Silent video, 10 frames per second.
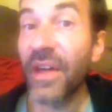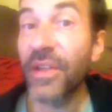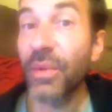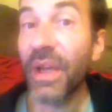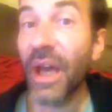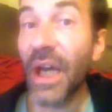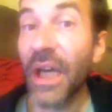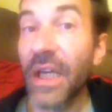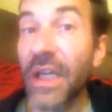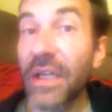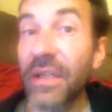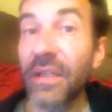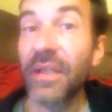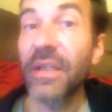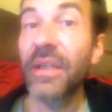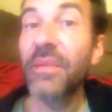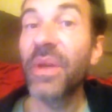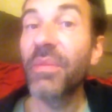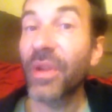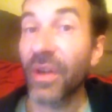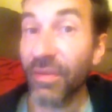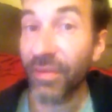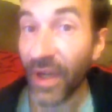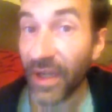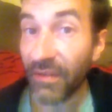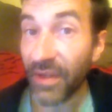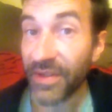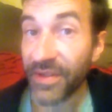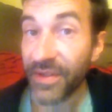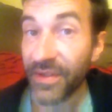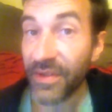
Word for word: you and I. And people are afraid of us.